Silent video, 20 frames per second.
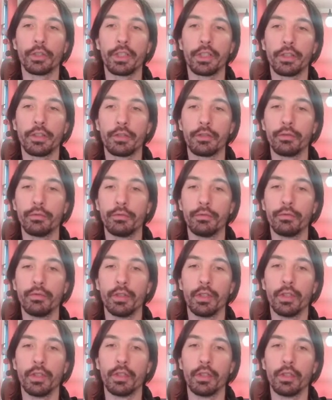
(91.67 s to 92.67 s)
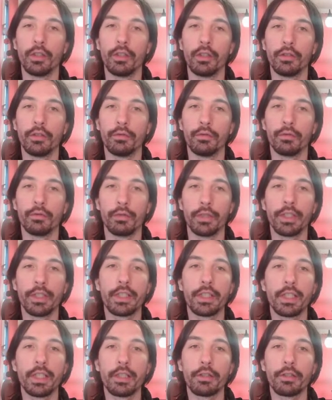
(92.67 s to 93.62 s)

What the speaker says: it to grayscale.